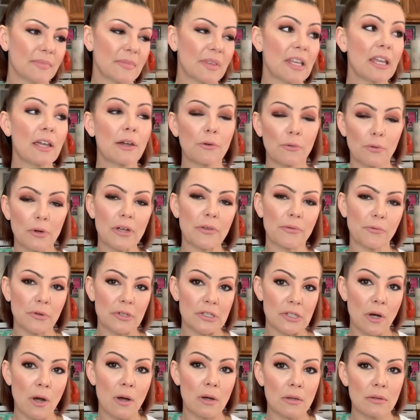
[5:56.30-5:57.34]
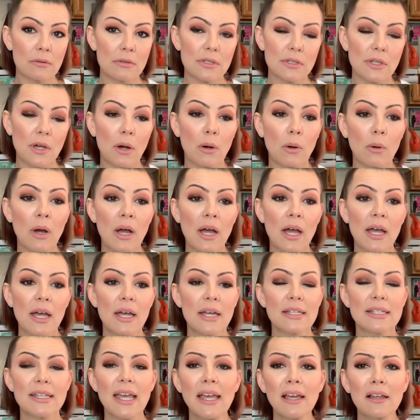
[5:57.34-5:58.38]
erythritol. So
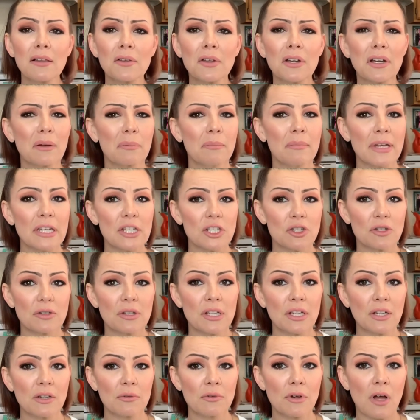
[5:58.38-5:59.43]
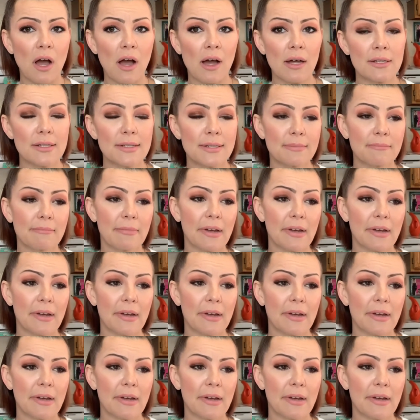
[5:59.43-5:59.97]
take a look, make sure that you're not.